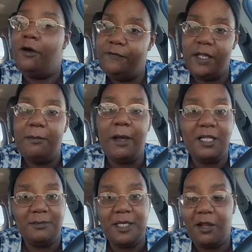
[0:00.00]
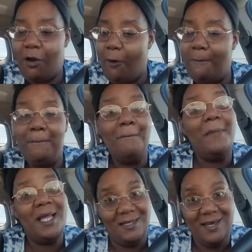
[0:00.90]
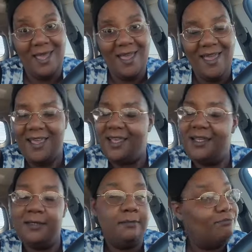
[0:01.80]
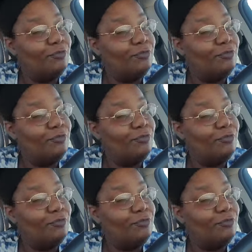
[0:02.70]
Hopefully mine'll be here on Monday, and